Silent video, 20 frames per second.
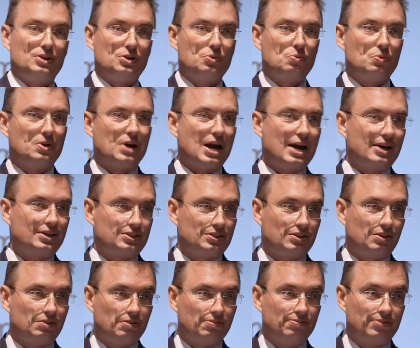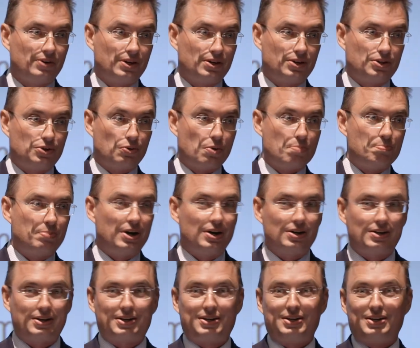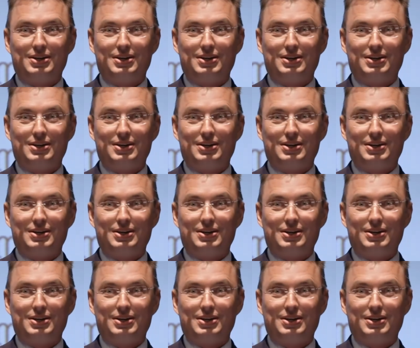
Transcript: You would actually refer to a book